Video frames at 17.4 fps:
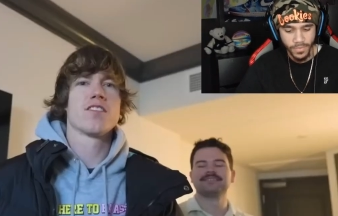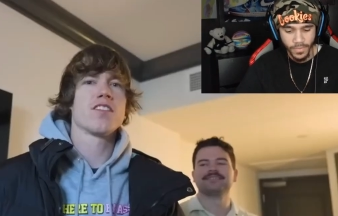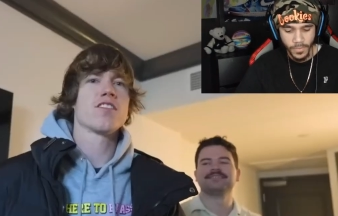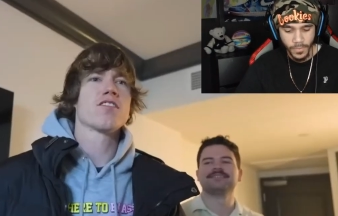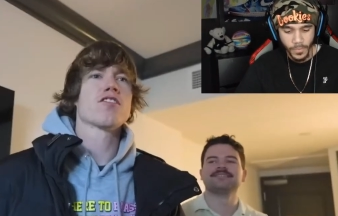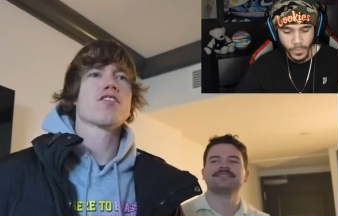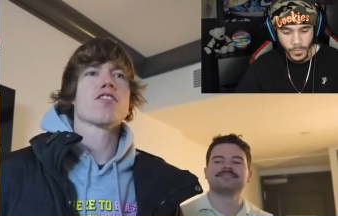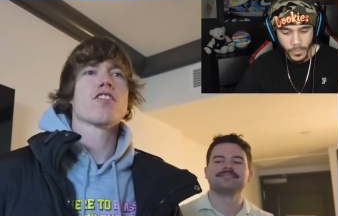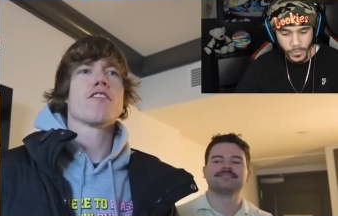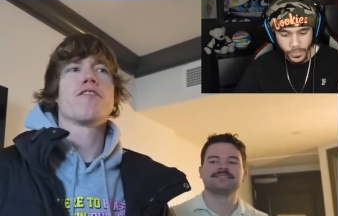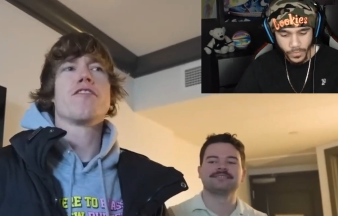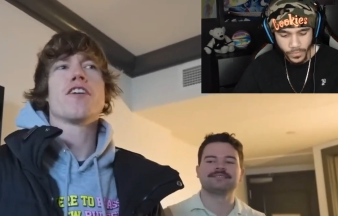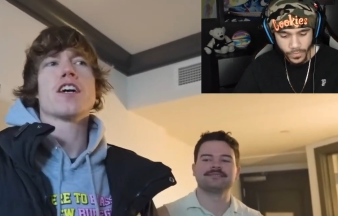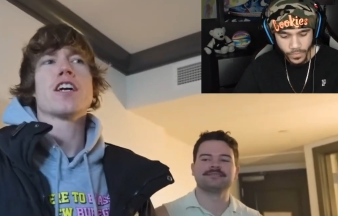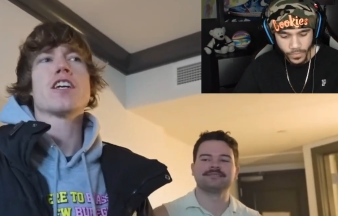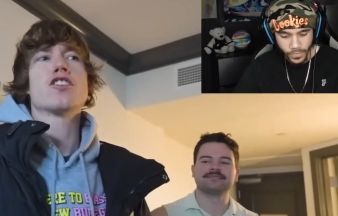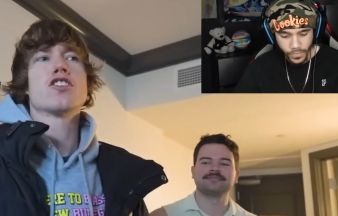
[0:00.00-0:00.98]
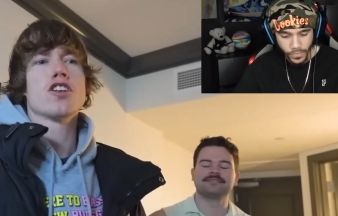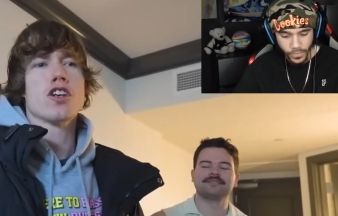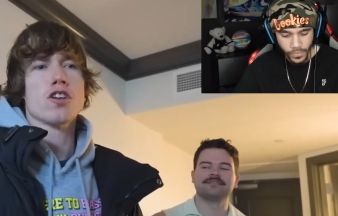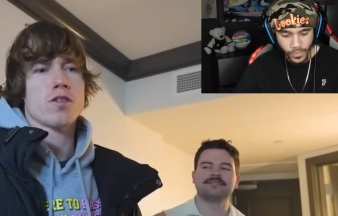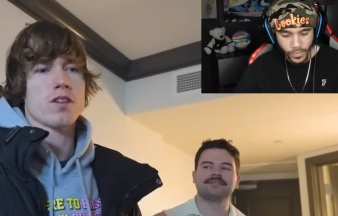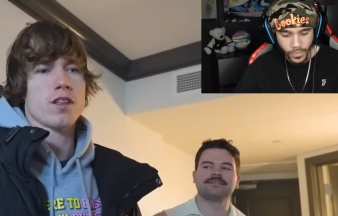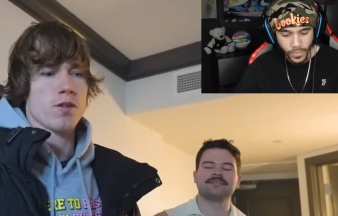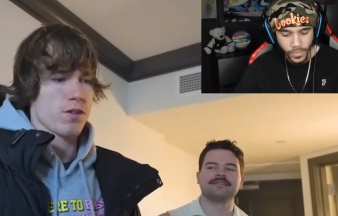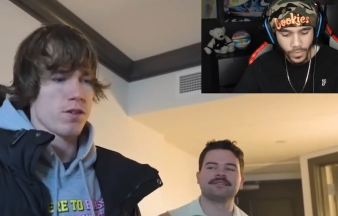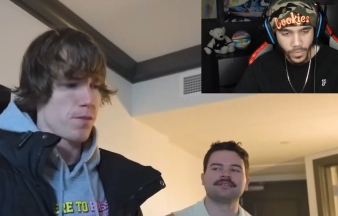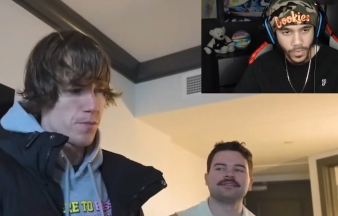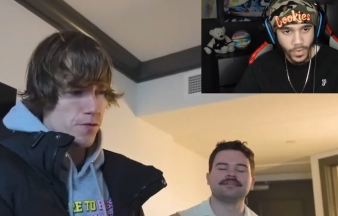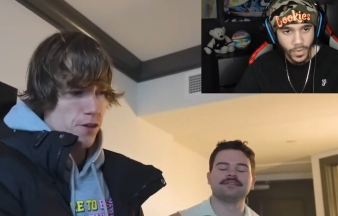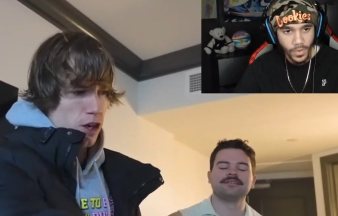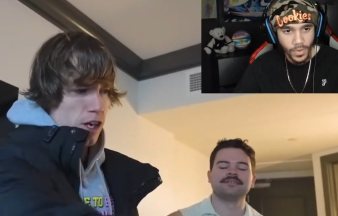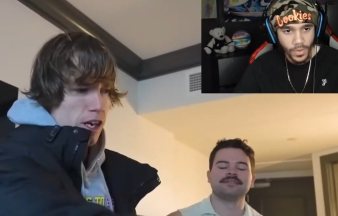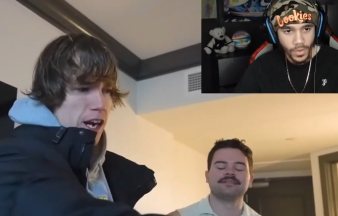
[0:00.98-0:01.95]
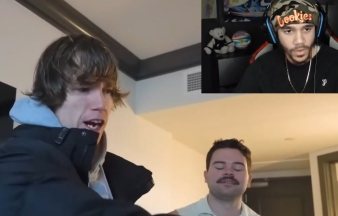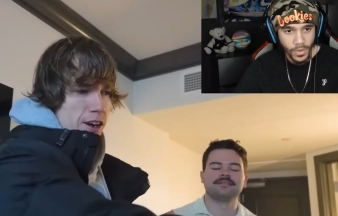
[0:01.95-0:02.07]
Speaker 1: Caesar's is a fucking joke. There was a fucking